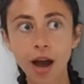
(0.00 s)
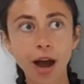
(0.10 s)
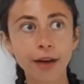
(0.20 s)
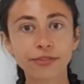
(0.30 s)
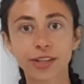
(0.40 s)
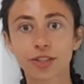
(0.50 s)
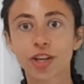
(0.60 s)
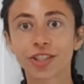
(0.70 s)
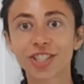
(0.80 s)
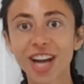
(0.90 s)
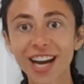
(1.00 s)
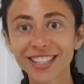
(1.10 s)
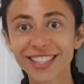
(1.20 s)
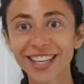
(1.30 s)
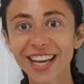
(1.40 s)
I felt so
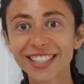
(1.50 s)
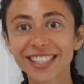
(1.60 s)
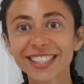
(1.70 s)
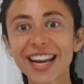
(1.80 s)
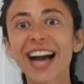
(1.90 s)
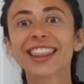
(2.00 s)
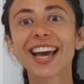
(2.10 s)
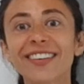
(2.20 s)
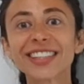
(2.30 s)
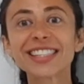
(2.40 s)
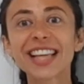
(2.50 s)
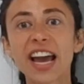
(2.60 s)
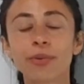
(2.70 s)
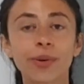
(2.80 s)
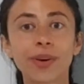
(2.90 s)
judged to stand and
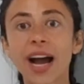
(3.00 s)
say, well,